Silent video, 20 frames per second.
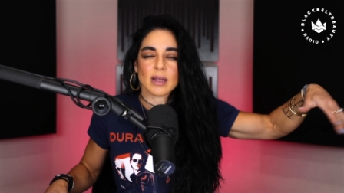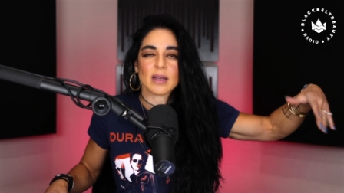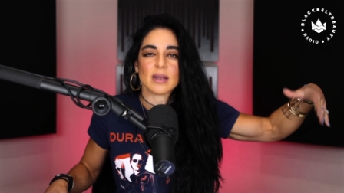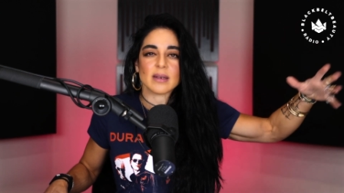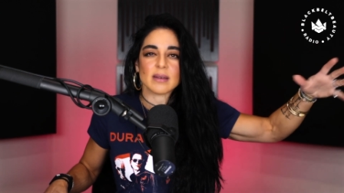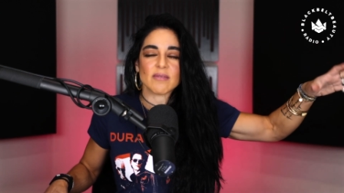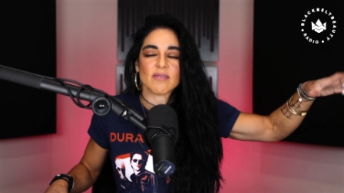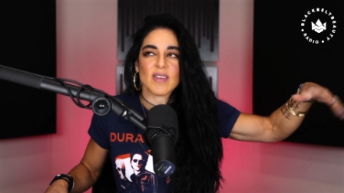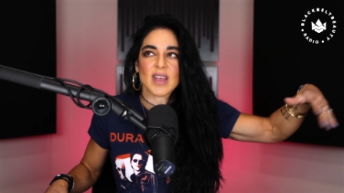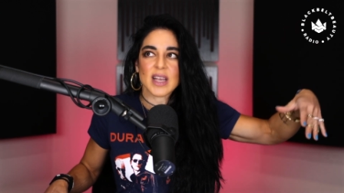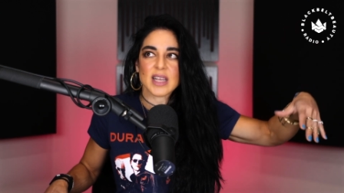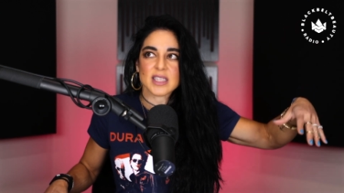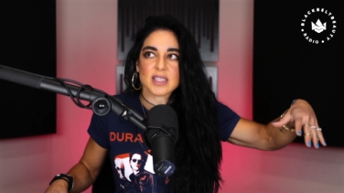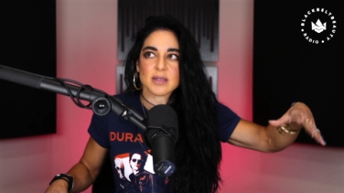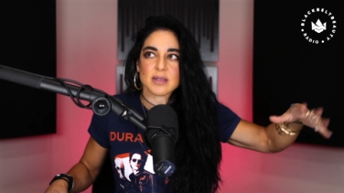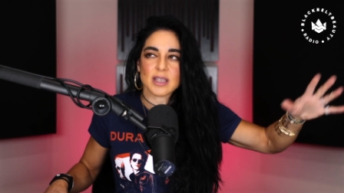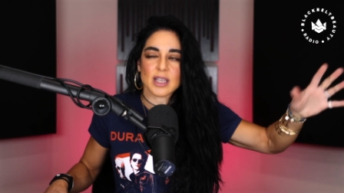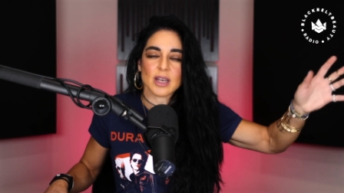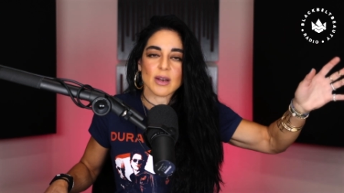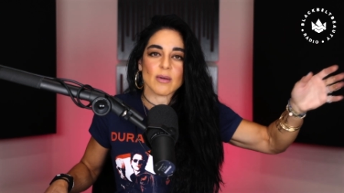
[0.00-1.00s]
in
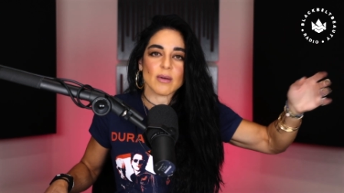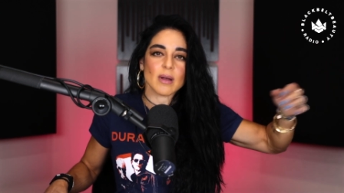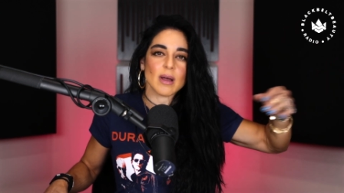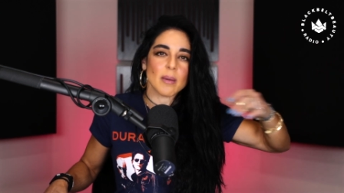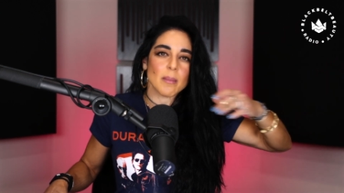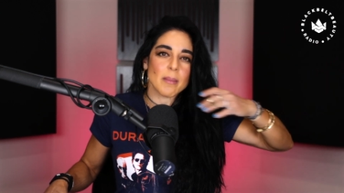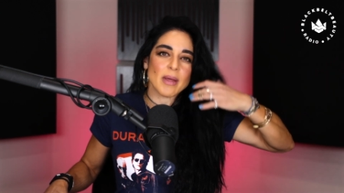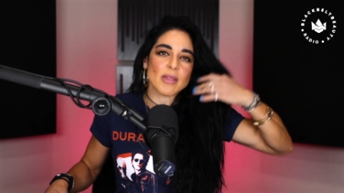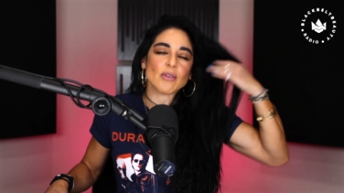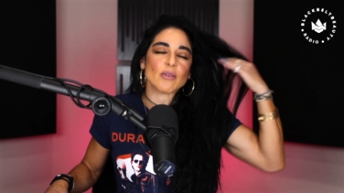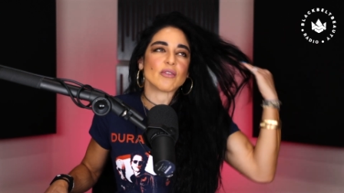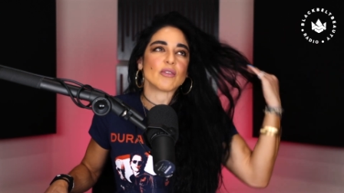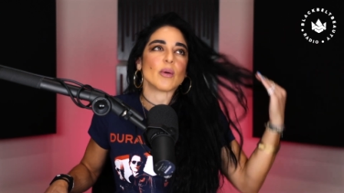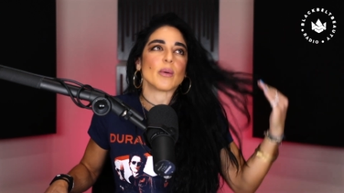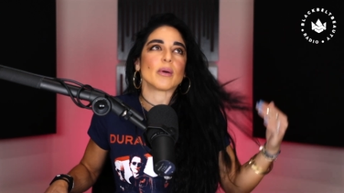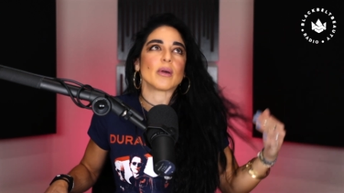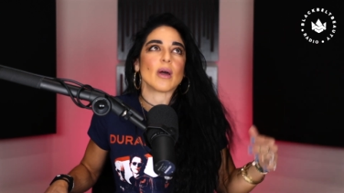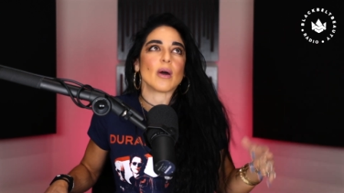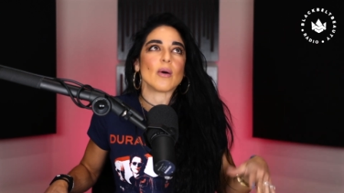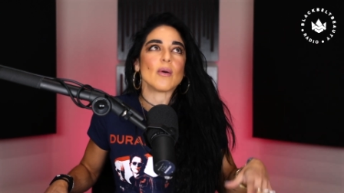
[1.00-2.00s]
Vegas, you know, a month or so
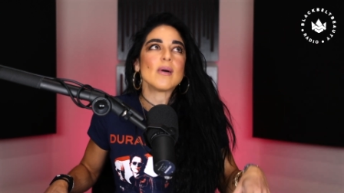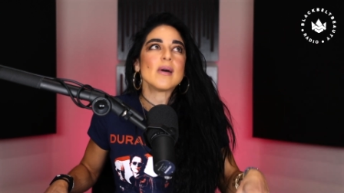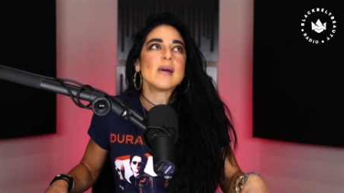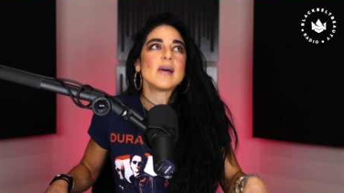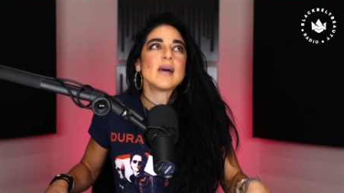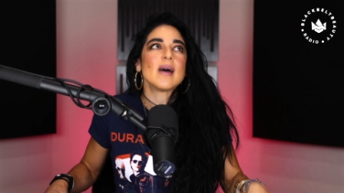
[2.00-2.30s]
ago.